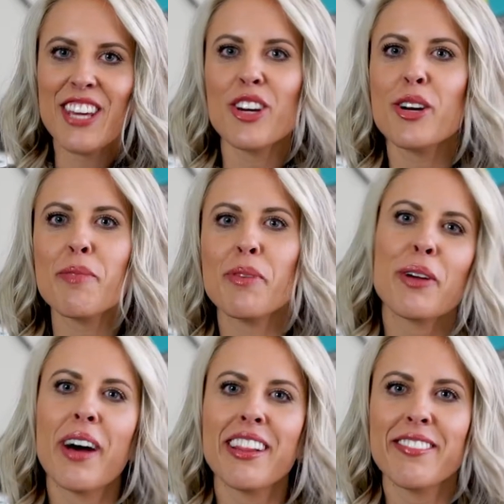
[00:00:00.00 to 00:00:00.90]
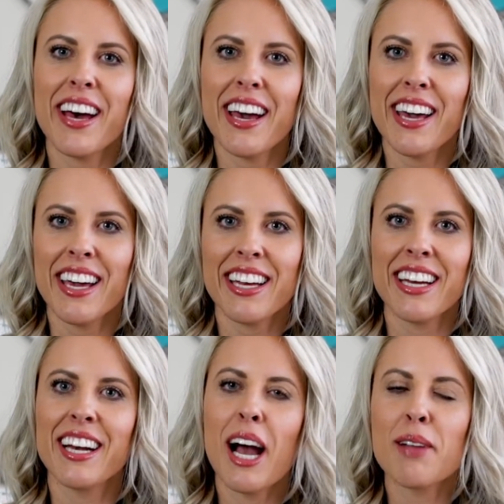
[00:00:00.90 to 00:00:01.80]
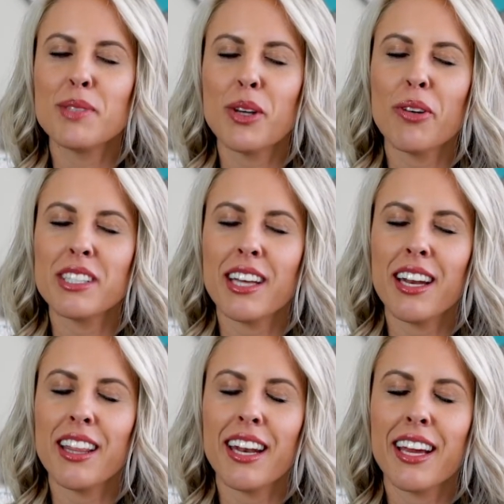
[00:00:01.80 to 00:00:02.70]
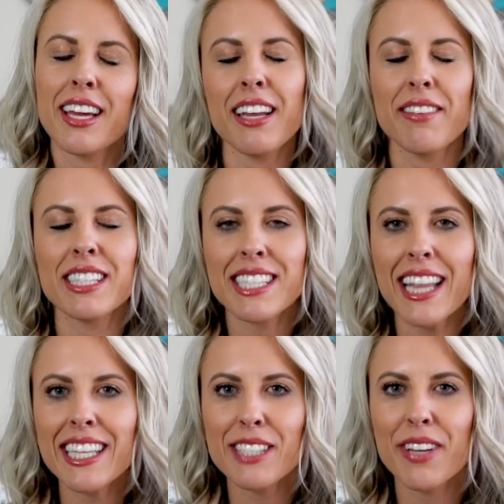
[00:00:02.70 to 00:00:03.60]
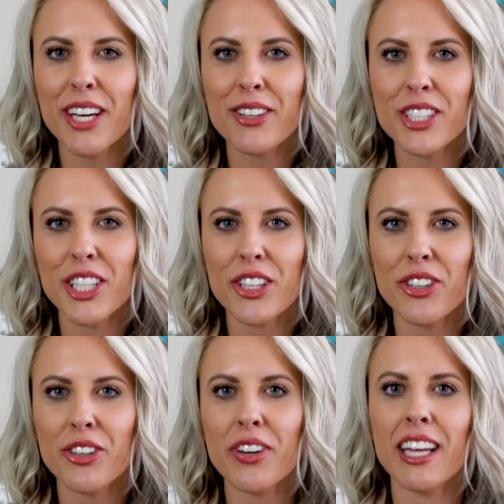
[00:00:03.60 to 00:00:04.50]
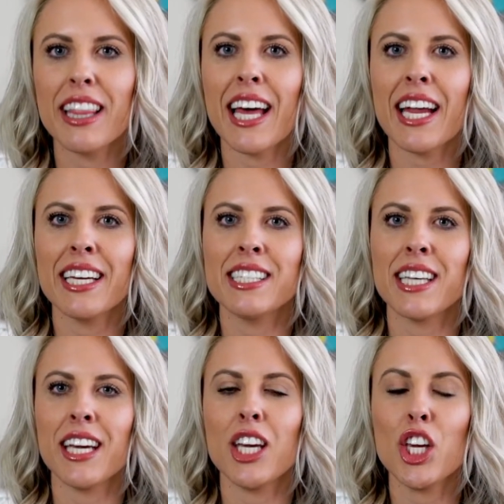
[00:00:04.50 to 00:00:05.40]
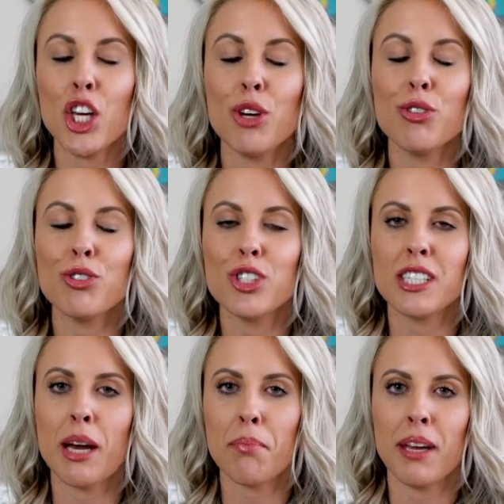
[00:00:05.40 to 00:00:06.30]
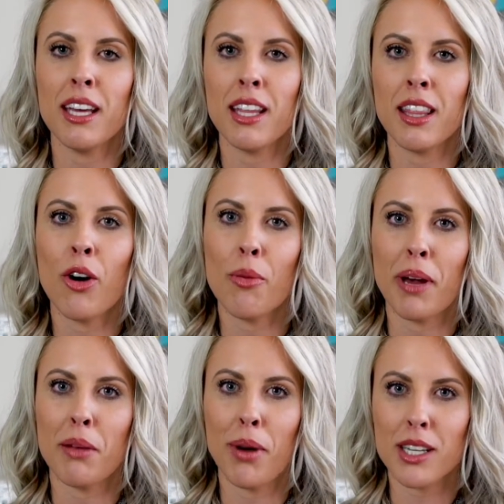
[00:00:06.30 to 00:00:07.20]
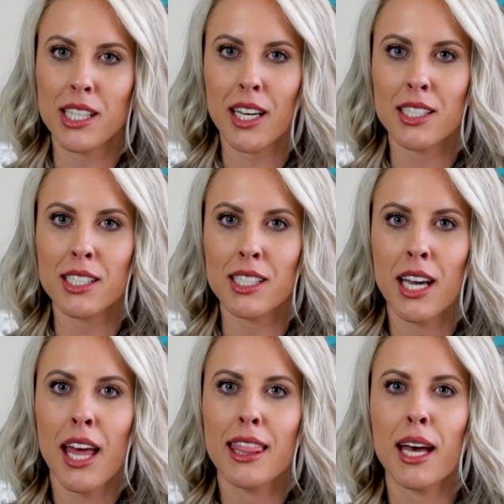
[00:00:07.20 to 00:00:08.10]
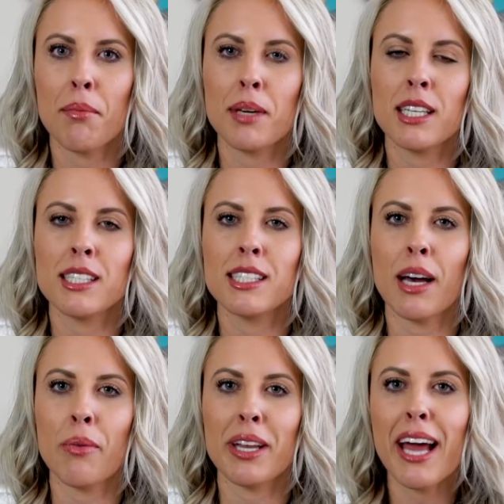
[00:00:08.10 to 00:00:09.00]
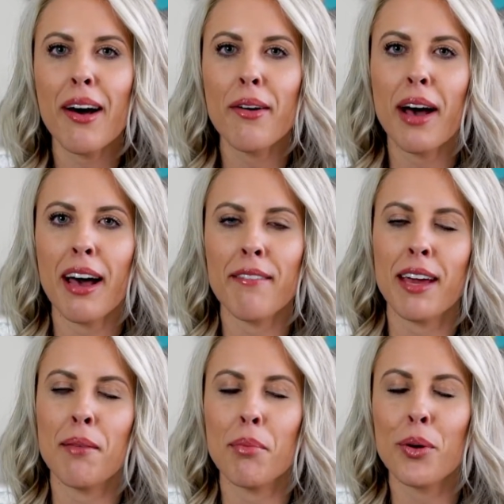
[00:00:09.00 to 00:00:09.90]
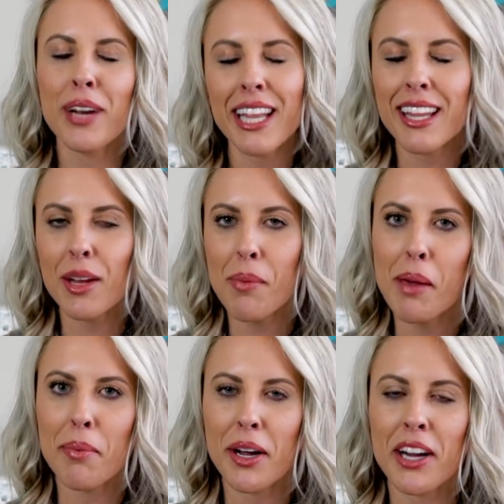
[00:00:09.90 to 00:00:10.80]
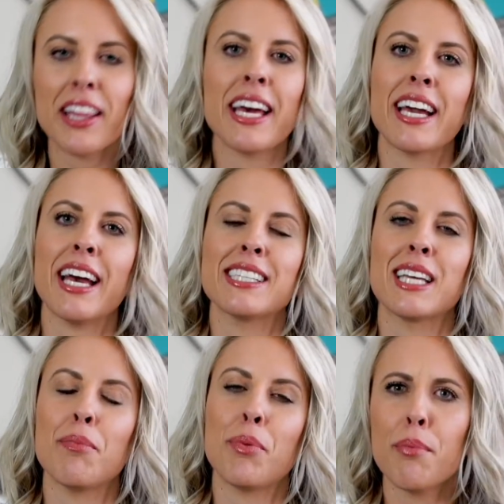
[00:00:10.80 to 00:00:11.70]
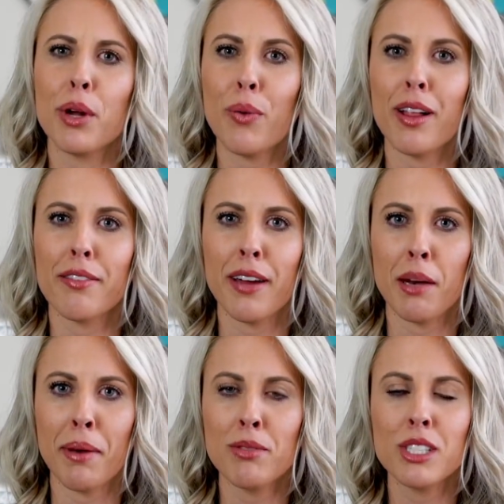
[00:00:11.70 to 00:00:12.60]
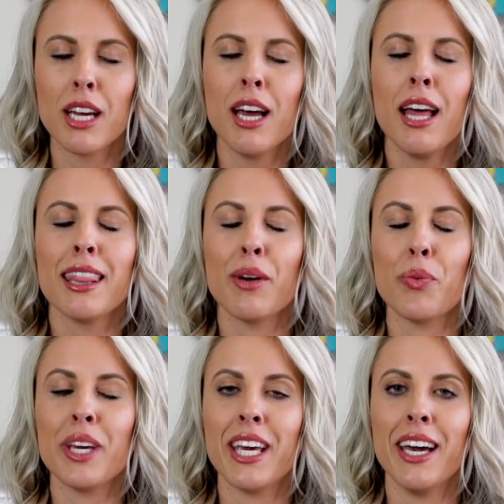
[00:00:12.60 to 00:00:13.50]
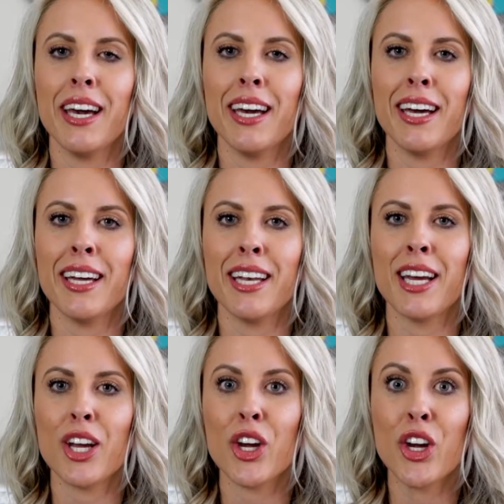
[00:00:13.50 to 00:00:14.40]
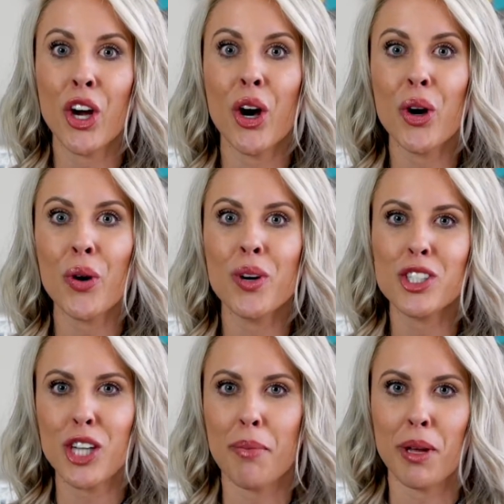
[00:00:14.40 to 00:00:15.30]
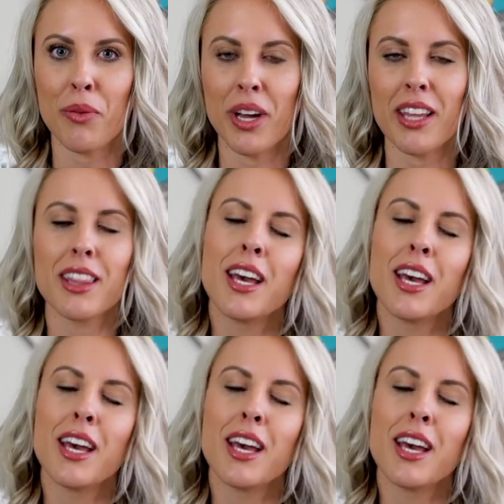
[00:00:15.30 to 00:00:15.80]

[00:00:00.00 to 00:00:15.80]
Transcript: you're pre-qualified. I'm so excited that I can even send this video to you. That is a huge step in the home buying process. That means that we now have a pretty little paper that has a pre-qualified amount that we can go shopping with.